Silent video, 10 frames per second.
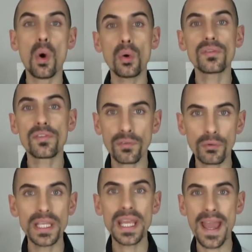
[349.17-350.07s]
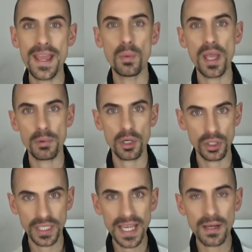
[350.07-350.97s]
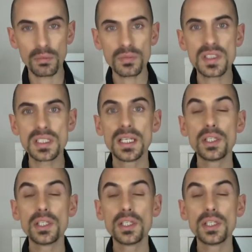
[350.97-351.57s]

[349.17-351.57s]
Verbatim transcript: own free Aweber accounts.